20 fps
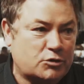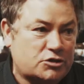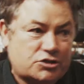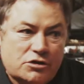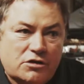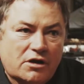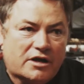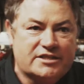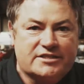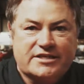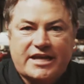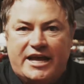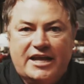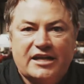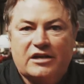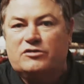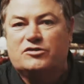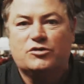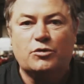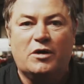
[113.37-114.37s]
would you like to get
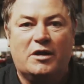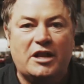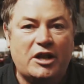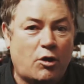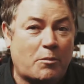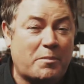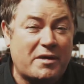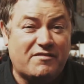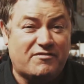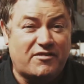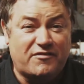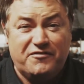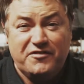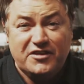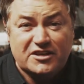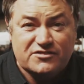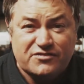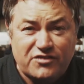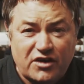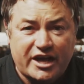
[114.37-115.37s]
into a little bit of a
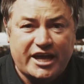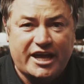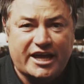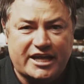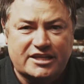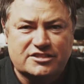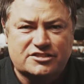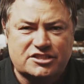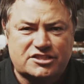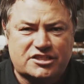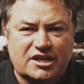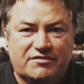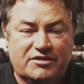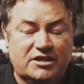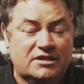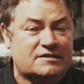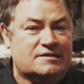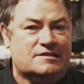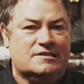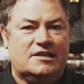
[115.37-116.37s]
fist fight against each other?